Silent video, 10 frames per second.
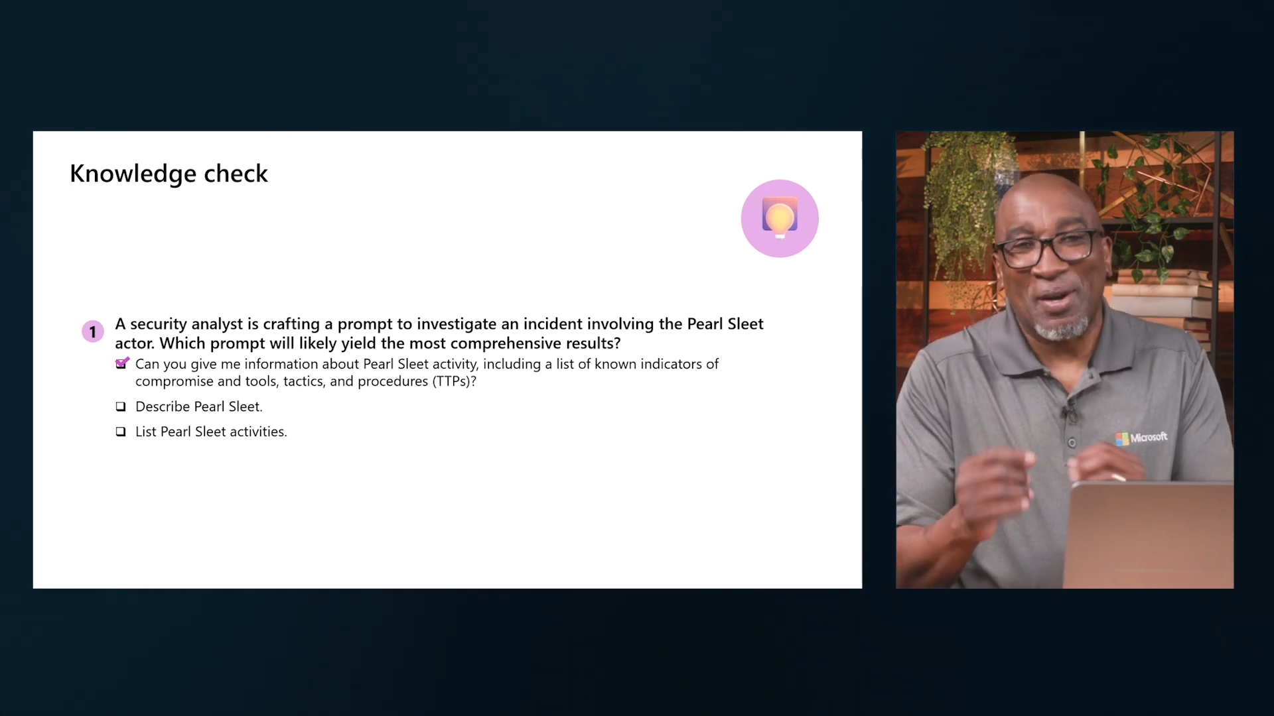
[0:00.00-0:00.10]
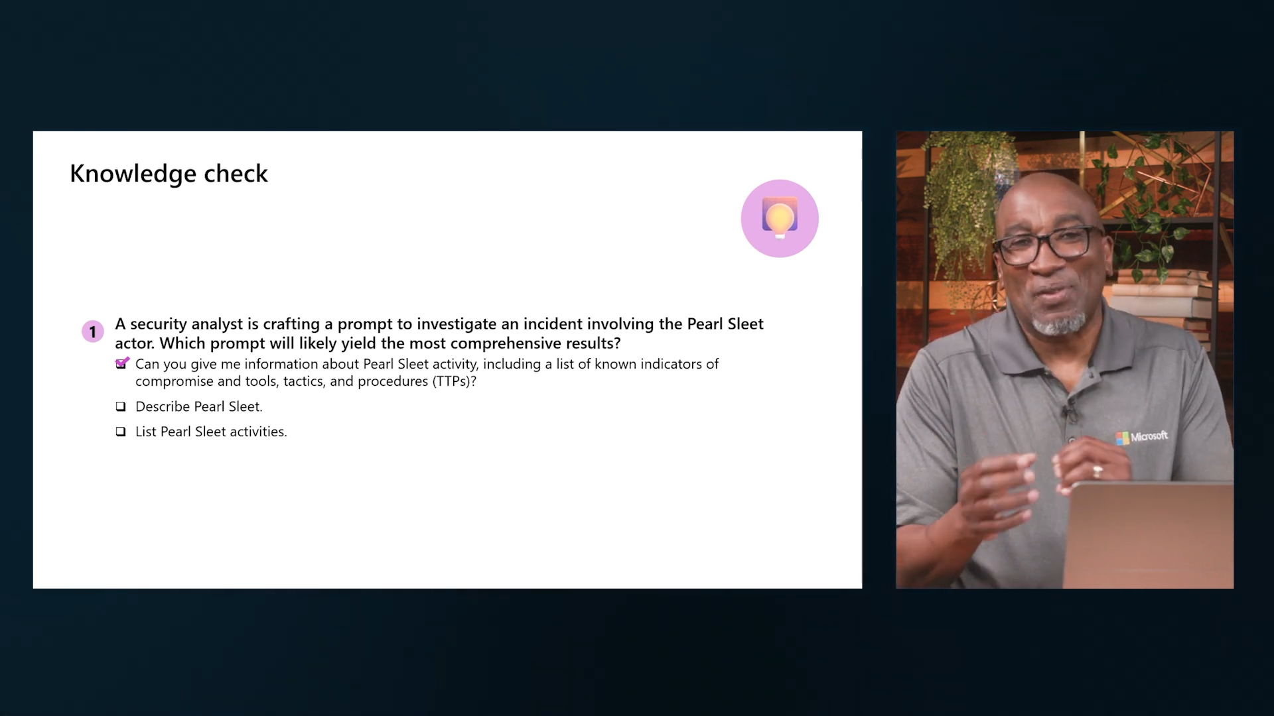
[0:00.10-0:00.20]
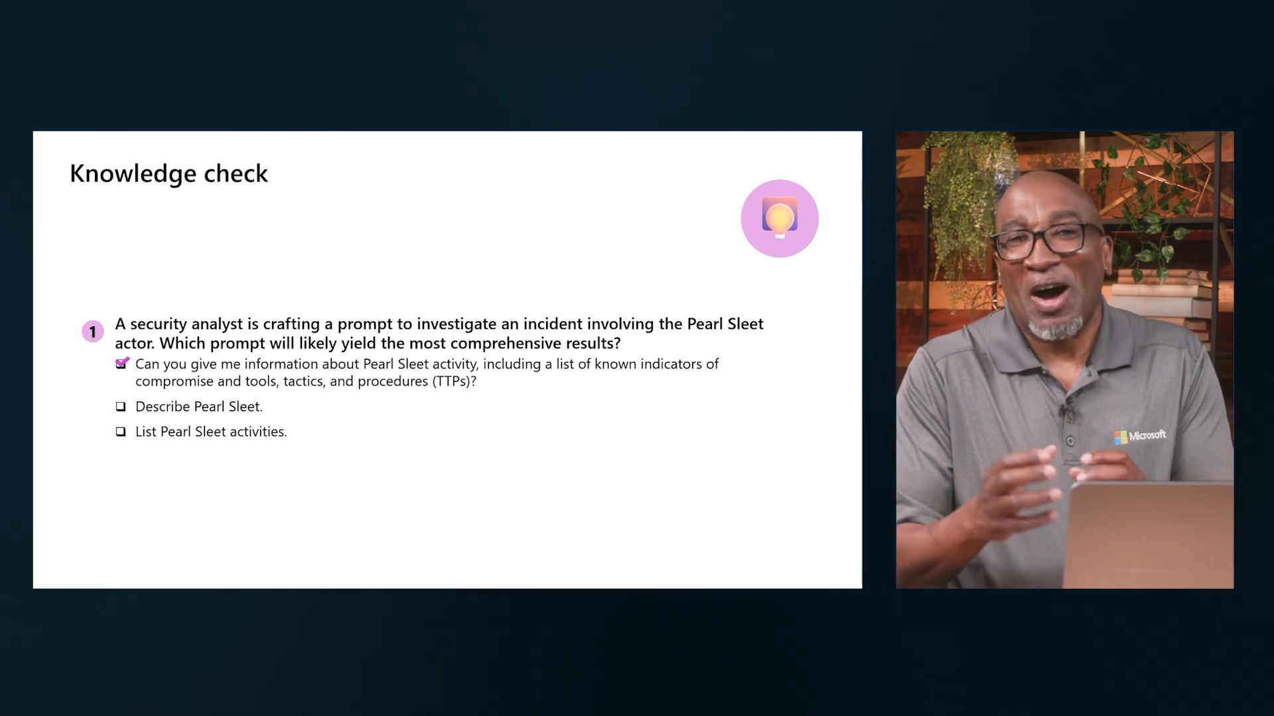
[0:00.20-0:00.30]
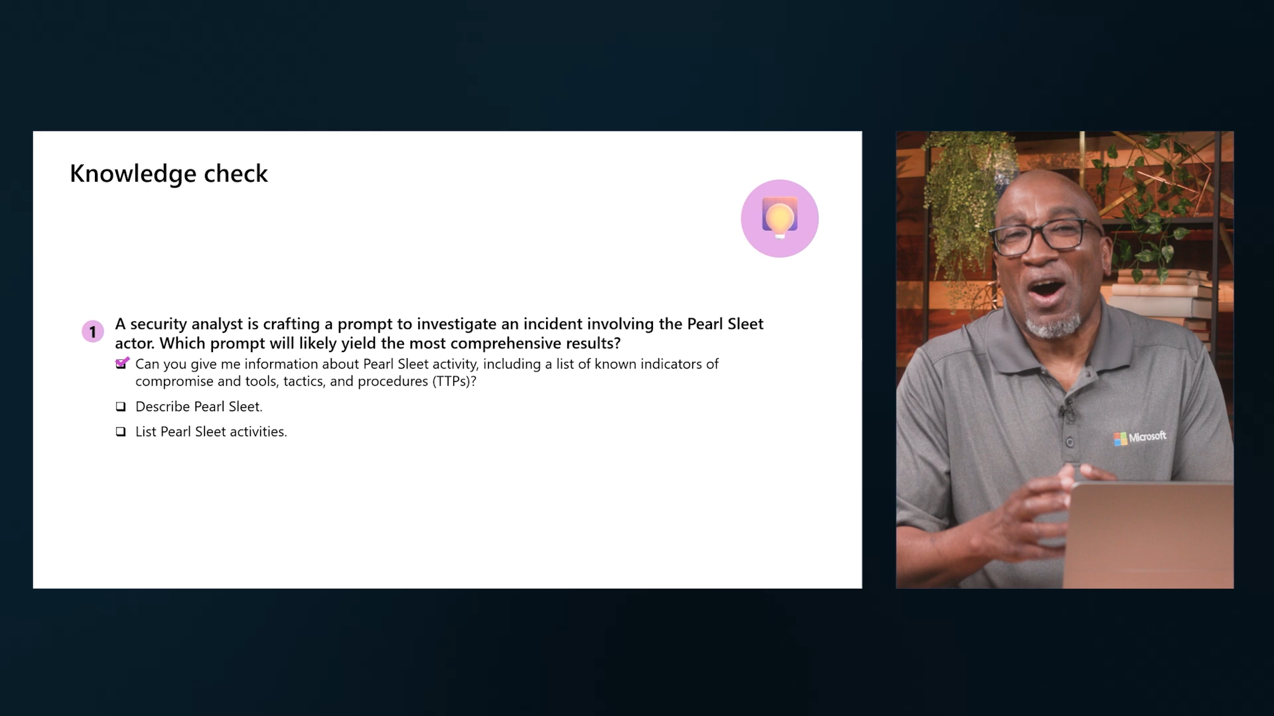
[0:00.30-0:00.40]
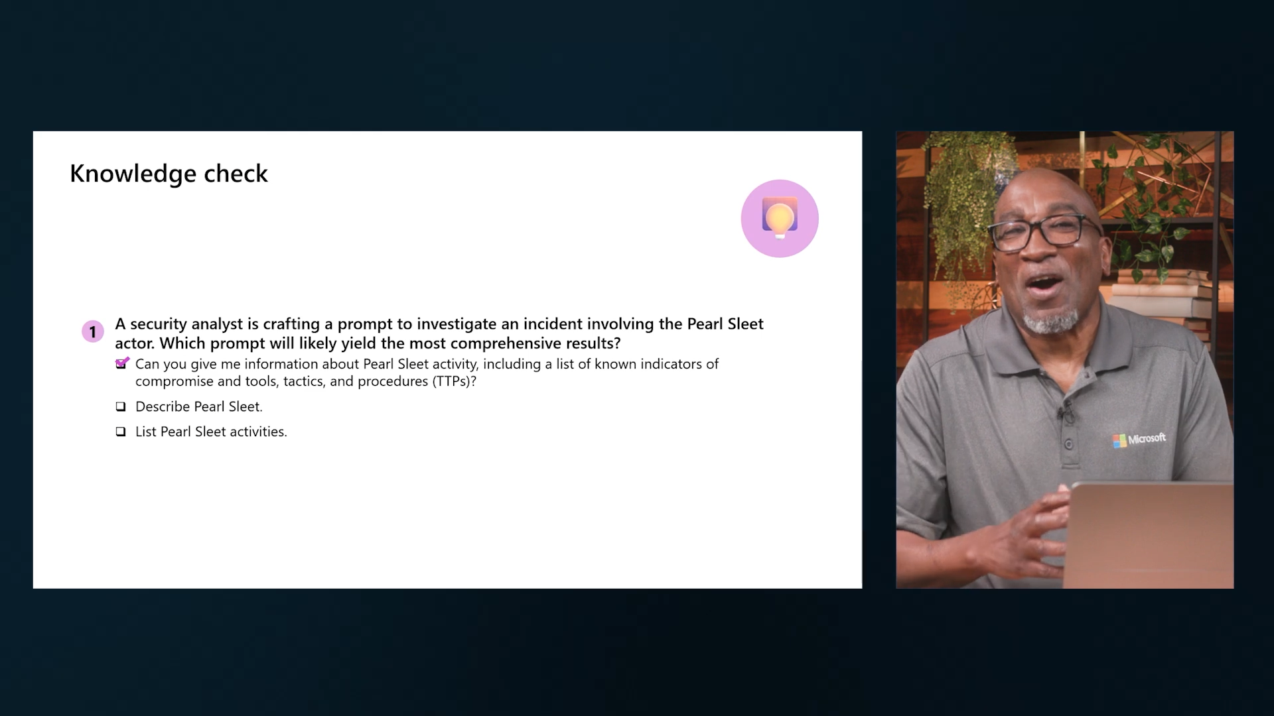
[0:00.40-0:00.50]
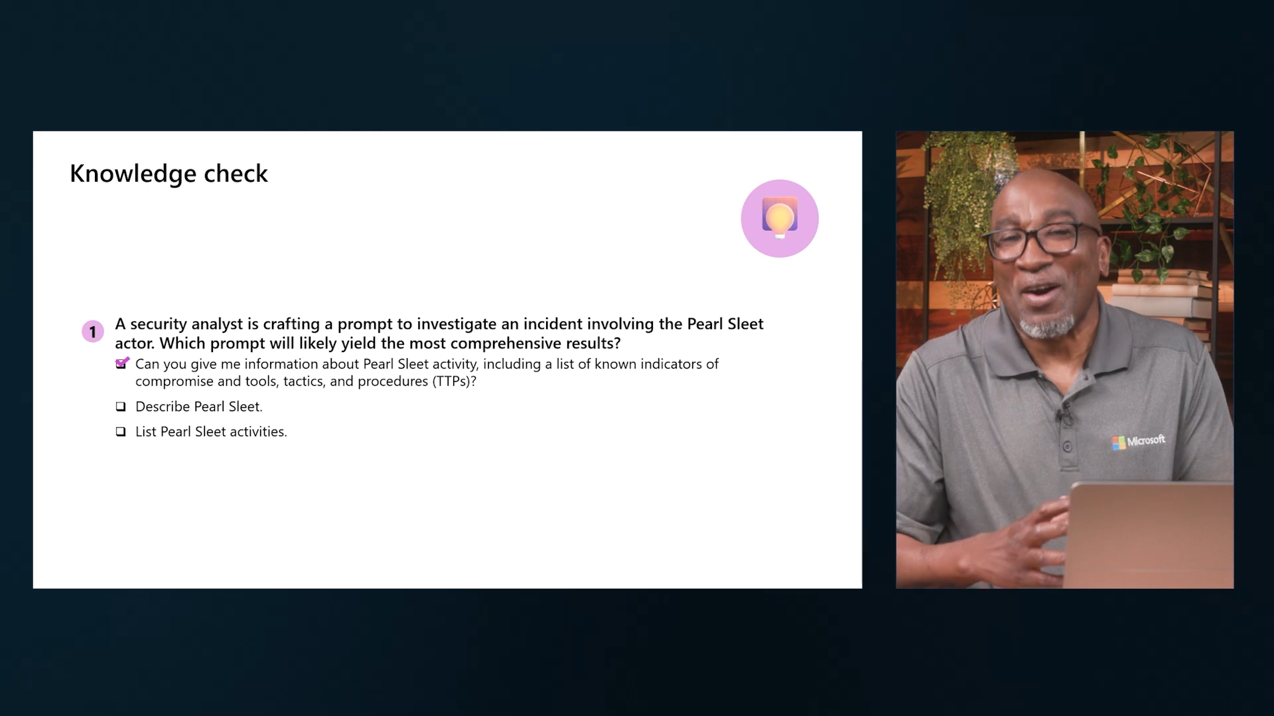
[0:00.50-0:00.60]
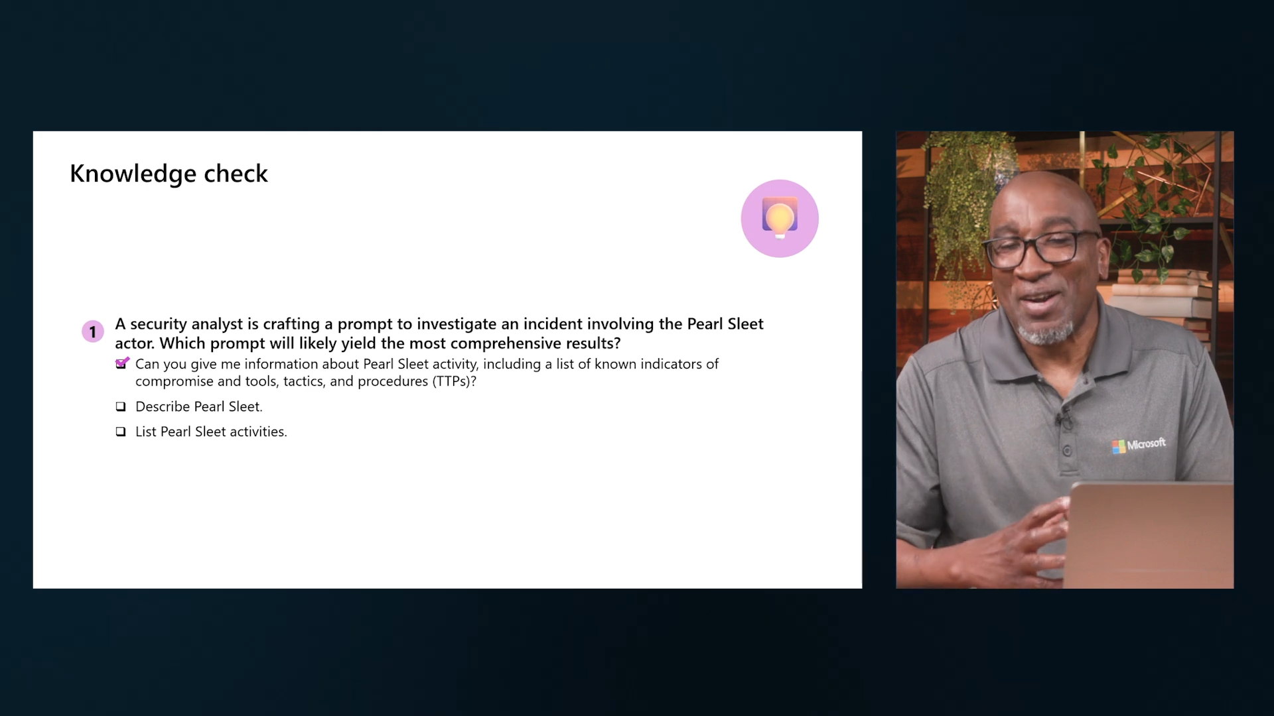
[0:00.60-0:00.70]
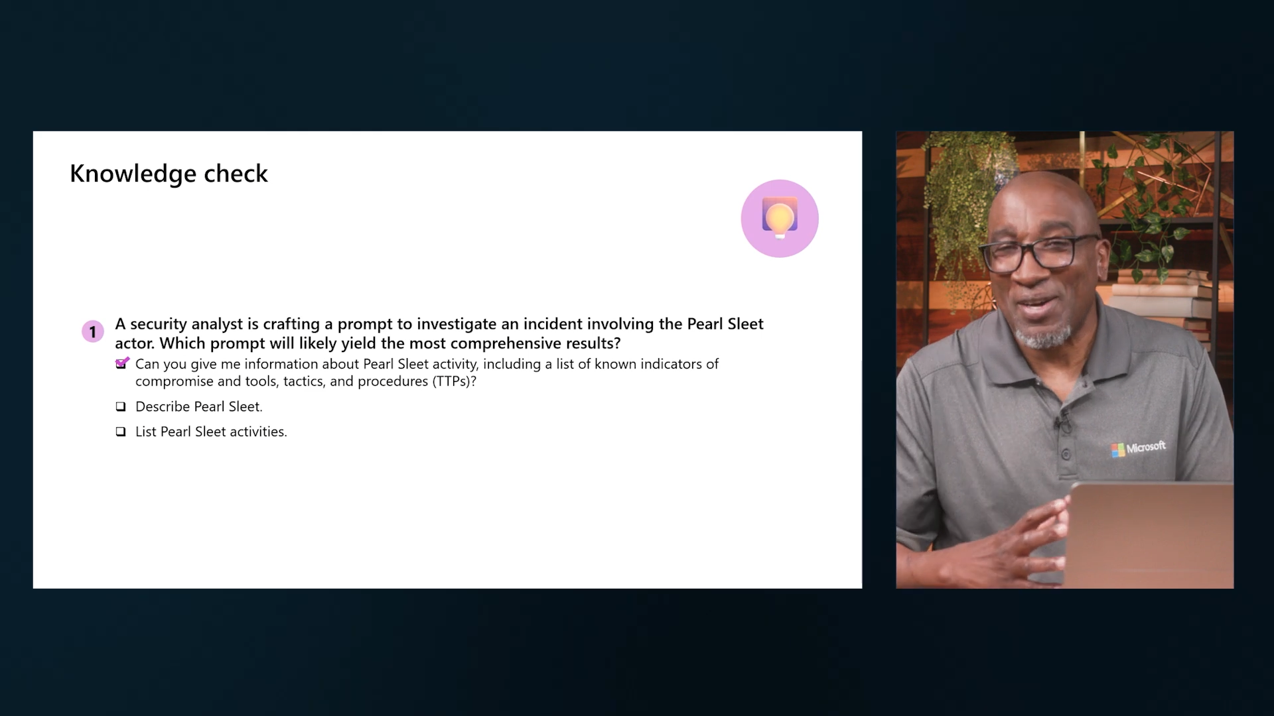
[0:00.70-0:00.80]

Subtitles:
of the art